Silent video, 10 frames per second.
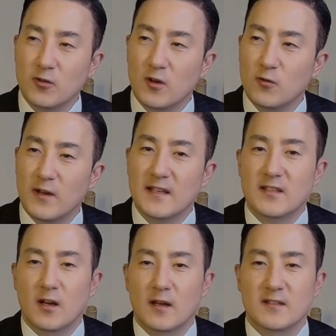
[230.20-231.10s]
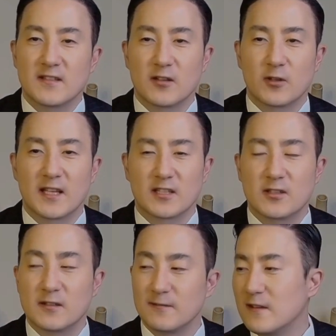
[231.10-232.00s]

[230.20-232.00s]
known as cost segregation.